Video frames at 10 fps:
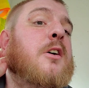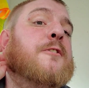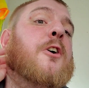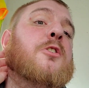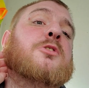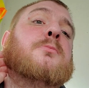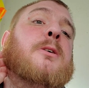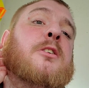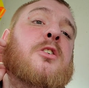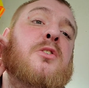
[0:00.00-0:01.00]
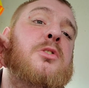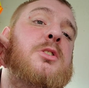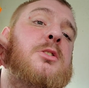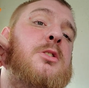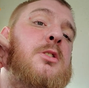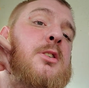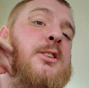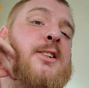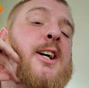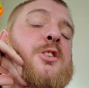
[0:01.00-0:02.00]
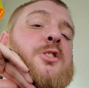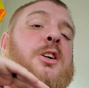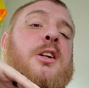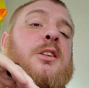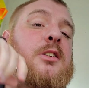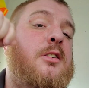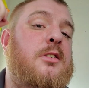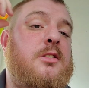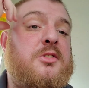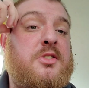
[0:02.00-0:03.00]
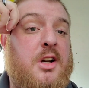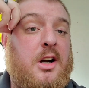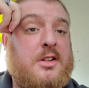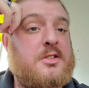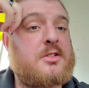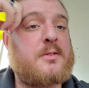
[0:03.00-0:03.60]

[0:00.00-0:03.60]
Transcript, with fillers: false Me Too's, because that shit sucks.